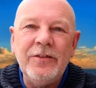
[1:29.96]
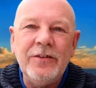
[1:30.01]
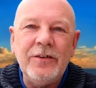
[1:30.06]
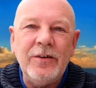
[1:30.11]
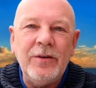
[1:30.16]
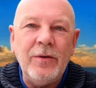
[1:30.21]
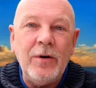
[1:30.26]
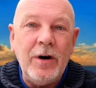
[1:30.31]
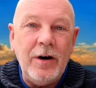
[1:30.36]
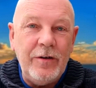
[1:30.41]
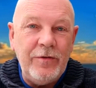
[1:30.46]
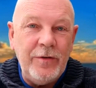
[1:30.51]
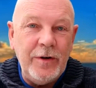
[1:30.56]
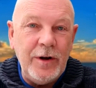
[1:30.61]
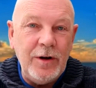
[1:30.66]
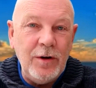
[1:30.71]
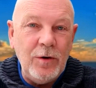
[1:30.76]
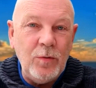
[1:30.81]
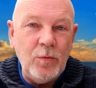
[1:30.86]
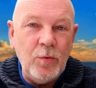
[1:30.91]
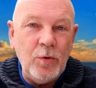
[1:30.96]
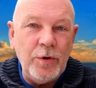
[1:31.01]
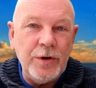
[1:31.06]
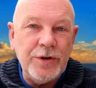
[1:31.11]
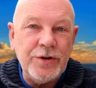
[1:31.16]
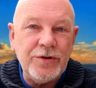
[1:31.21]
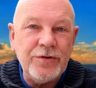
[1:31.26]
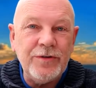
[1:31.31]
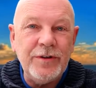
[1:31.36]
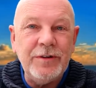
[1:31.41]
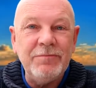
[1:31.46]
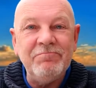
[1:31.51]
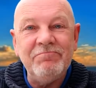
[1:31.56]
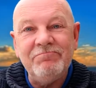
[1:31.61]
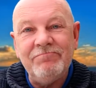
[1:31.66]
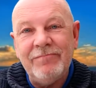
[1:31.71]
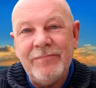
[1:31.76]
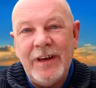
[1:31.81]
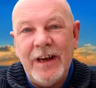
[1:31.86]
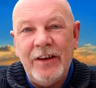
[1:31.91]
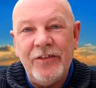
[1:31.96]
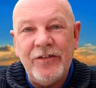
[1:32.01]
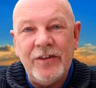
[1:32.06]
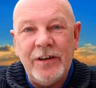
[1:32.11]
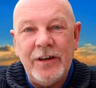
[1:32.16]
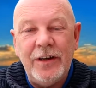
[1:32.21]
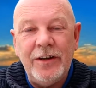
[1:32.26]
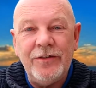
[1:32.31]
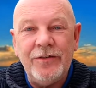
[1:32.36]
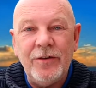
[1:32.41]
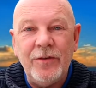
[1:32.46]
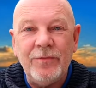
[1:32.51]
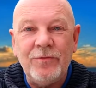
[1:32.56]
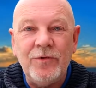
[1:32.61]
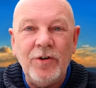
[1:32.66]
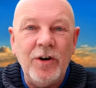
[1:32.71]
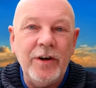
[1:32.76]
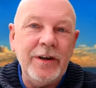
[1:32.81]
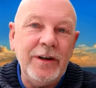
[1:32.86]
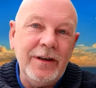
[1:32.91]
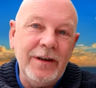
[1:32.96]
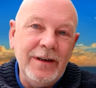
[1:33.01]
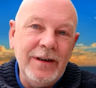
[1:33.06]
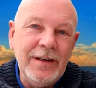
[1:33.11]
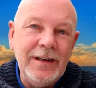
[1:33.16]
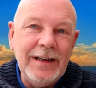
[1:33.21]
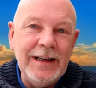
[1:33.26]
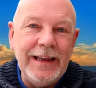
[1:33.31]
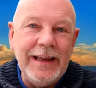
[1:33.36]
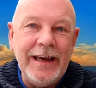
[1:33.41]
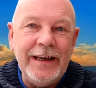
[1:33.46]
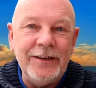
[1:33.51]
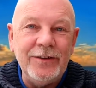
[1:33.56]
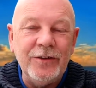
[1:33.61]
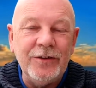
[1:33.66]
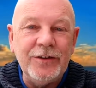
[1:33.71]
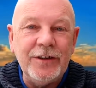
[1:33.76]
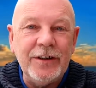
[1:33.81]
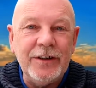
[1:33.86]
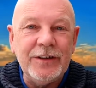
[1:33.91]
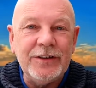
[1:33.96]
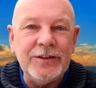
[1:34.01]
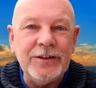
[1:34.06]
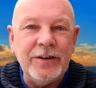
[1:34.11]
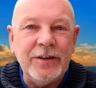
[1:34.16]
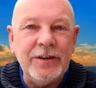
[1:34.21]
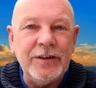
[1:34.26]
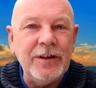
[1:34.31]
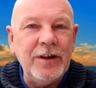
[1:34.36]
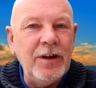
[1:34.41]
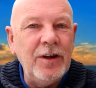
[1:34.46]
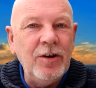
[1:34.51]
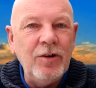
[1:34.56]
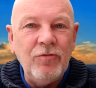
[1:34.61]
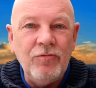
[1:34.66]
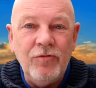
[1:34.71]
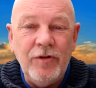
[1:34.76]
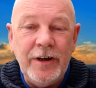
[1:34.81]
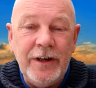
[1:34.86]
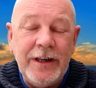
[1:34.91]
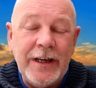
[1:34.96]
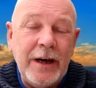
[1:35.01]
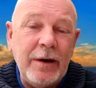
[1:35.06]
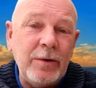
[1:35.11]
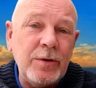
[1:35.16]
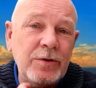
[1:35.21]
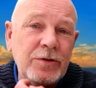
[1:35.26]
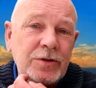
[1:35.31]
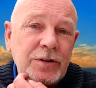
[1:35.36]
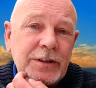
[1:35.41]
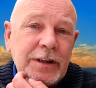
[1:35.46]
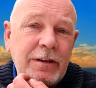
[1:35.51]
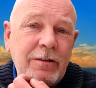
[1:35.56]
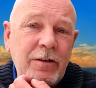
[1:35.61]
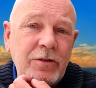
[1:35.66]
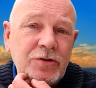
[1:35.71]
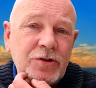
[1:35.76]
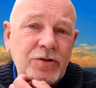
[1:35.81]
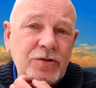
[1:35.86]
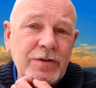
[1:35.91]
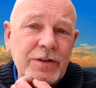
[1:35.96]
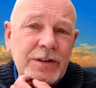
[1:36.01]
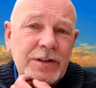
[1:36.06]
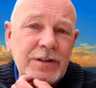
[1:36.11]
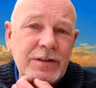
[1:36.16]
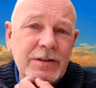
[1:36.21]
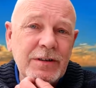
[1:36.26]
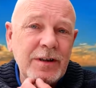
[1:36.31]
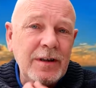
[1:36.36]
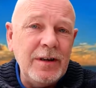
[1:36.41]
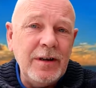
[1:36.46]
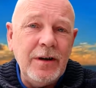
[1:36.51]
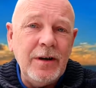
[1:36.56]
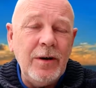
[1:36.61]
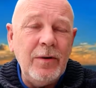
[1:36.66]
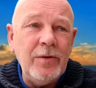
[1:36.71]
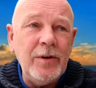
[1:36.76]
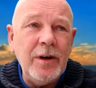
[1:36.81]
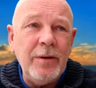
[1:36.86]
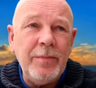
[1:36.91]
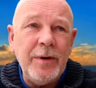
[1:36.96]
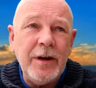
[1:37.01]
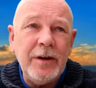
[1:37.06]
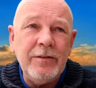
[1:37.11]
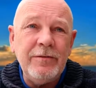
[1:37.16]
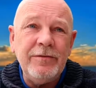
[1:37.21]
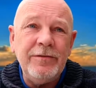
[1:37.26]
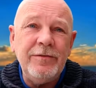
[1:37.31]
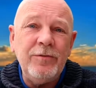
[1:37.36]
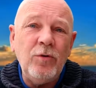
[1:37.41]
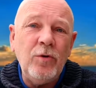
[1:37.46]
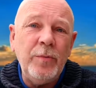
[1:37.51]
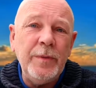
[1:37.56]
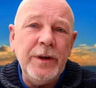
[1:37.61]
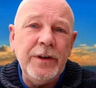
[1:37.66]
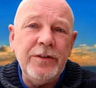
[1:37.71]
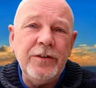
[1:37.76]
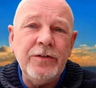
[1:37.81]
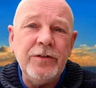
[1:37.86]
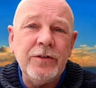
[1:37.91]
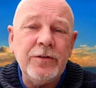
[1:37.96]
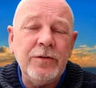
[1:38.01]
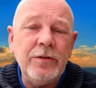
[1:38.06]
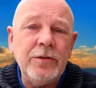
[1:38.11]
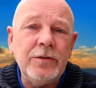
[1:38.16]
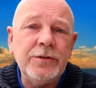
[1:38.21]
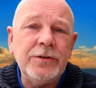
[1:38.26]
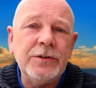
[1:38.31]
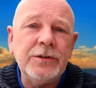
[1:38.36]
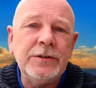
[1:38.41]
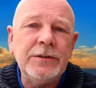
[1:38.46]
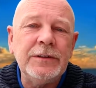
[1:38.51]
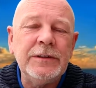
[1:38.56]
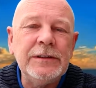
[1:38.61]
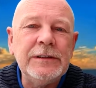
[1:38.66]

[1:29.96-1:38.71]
So halfway along Walking Street, escalators on right, lane on the other side. Really narrow street, only about 4 meters across.